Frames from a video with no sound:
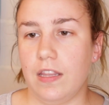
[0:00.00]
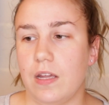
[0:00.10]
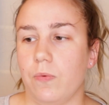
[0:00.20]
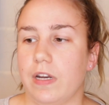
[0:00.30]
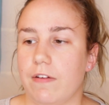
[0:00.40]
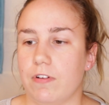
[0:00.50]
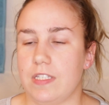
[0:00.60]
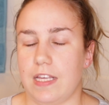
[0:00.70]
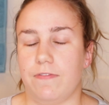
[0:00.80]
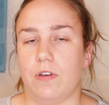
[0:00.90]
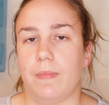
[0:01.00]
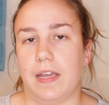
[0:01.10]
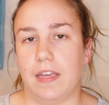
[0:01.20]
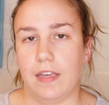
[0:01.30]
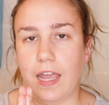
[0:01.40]
And then whatever's left on
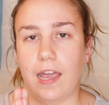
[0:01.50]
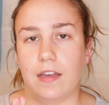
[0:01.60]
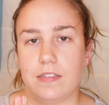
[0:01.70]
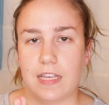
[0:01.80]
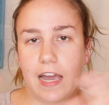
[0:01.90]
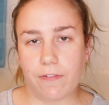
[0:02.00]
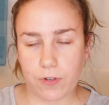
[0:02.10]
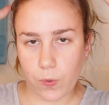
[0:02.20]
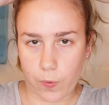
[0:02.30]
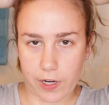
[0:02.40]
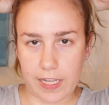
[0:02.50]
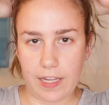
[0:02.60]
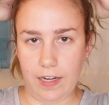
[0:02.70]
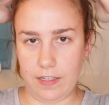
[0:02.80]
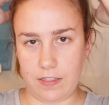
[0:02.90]
my hands after
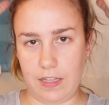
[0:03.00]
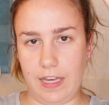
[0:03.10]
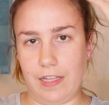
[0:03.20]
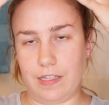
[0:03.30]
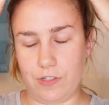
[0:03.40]
working it into the ends,